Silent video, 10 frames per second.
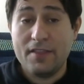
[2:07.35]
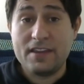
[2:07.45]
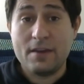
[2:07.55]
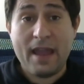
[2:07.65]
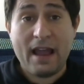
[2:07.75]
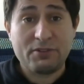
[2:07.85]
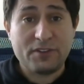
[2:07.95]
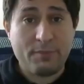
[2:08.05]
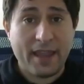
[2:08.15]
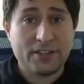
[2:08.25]
the amount
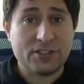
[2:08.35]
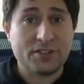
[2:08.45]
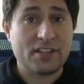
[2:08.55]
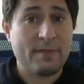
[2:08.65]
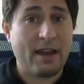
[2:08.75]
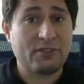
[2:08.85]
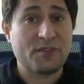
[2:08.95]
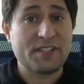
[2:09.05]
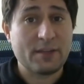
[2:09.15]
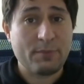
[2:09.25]
of patients, the amount of
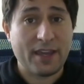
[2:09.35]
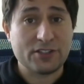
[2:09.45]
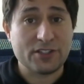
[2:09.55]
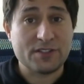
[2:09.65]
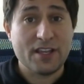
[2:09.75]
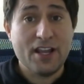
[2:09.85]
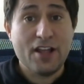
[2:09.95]
sick patients,